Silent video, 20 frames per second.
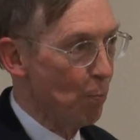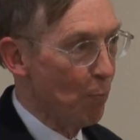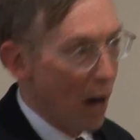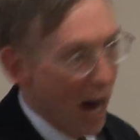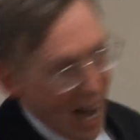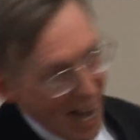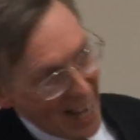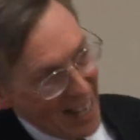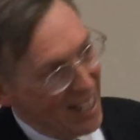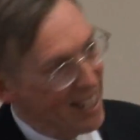
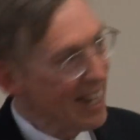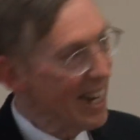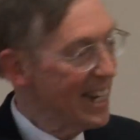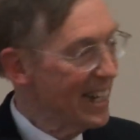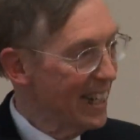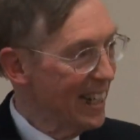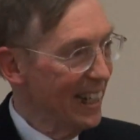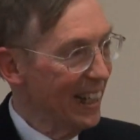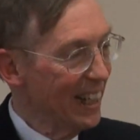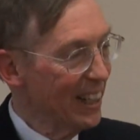by
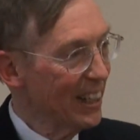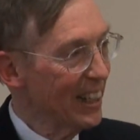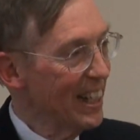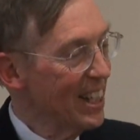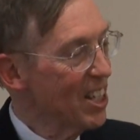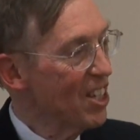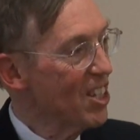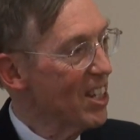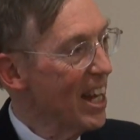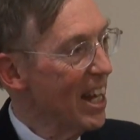taking it
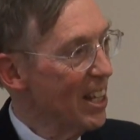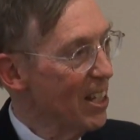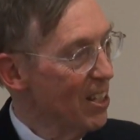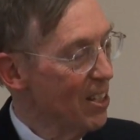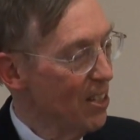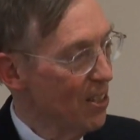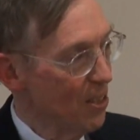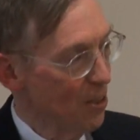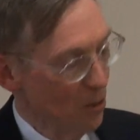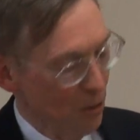
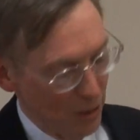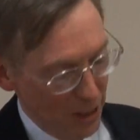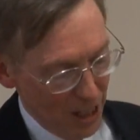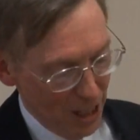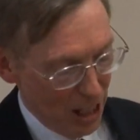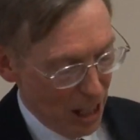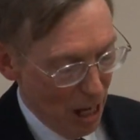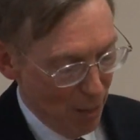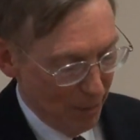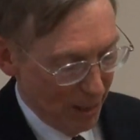instead to
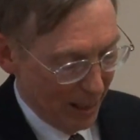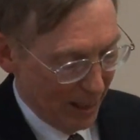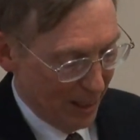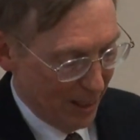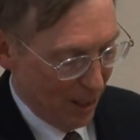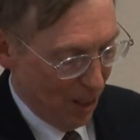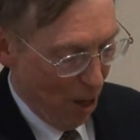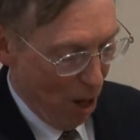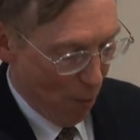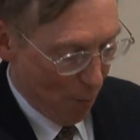Islamic
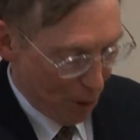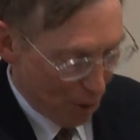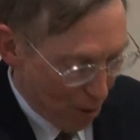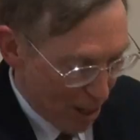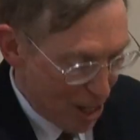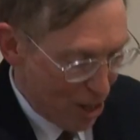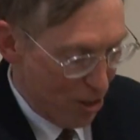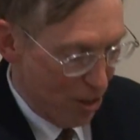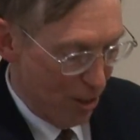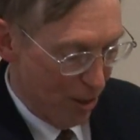
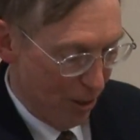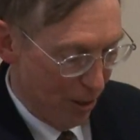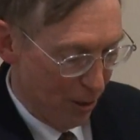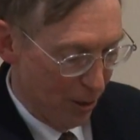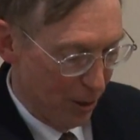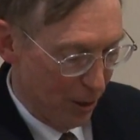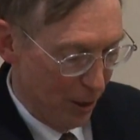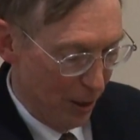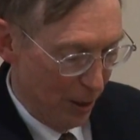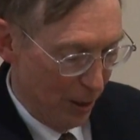
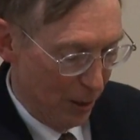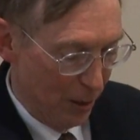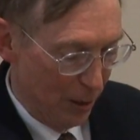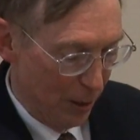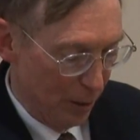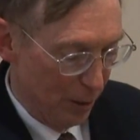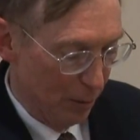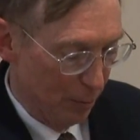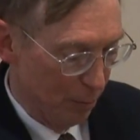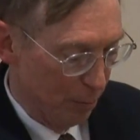arbitration.
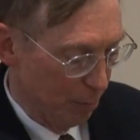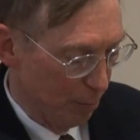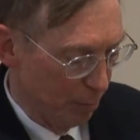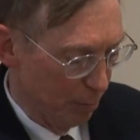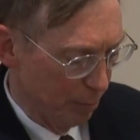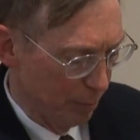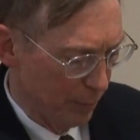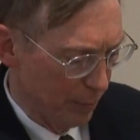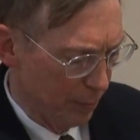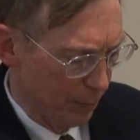
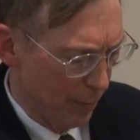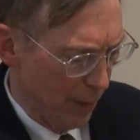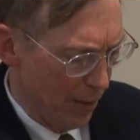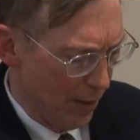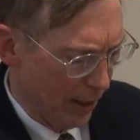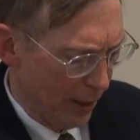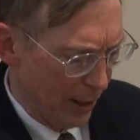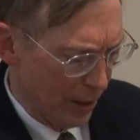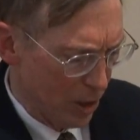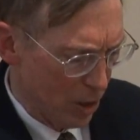I
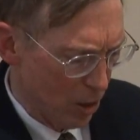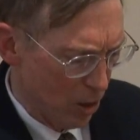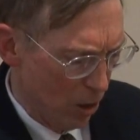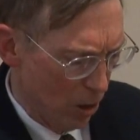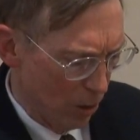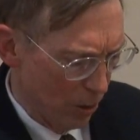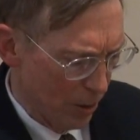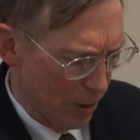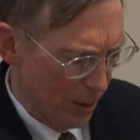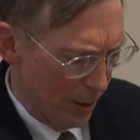think it's
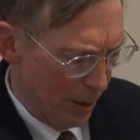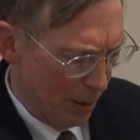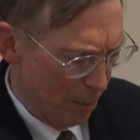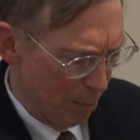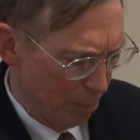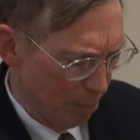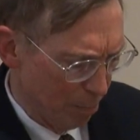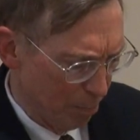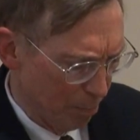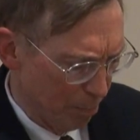called
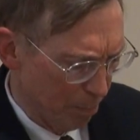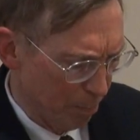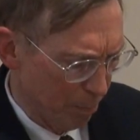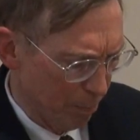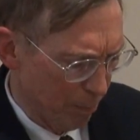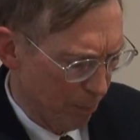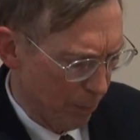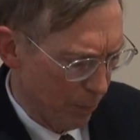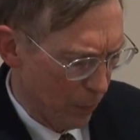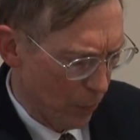
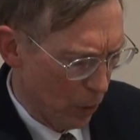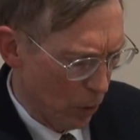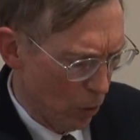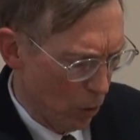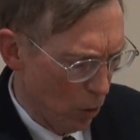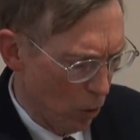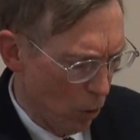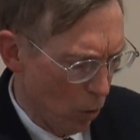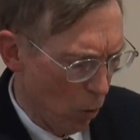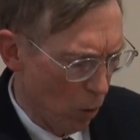
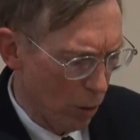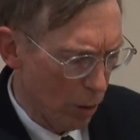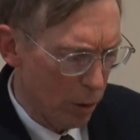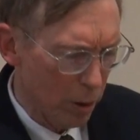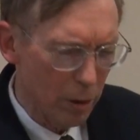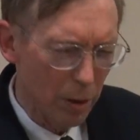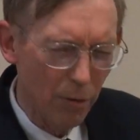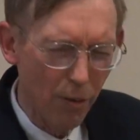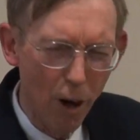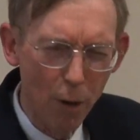Court
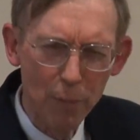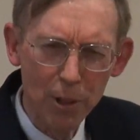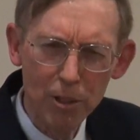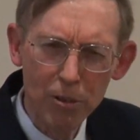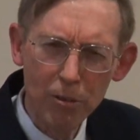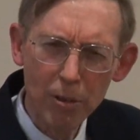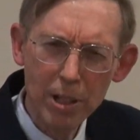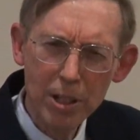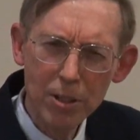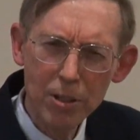of
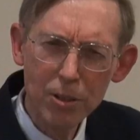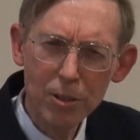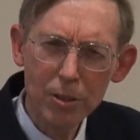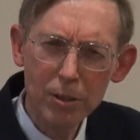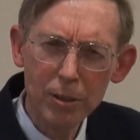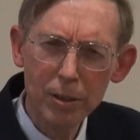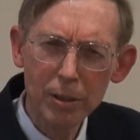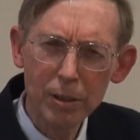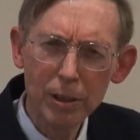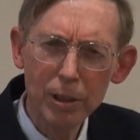
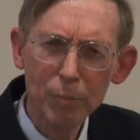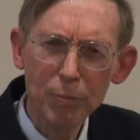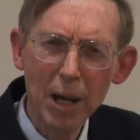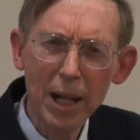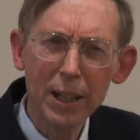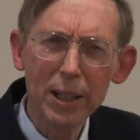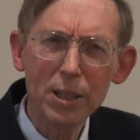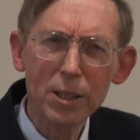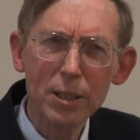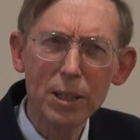Arbitration in
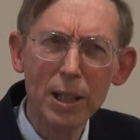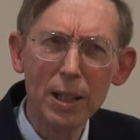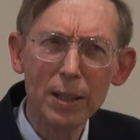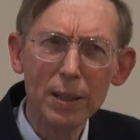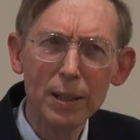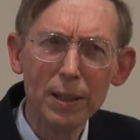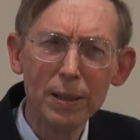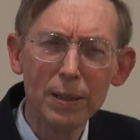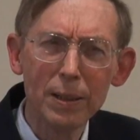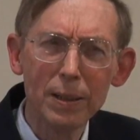
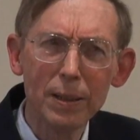Pakistan.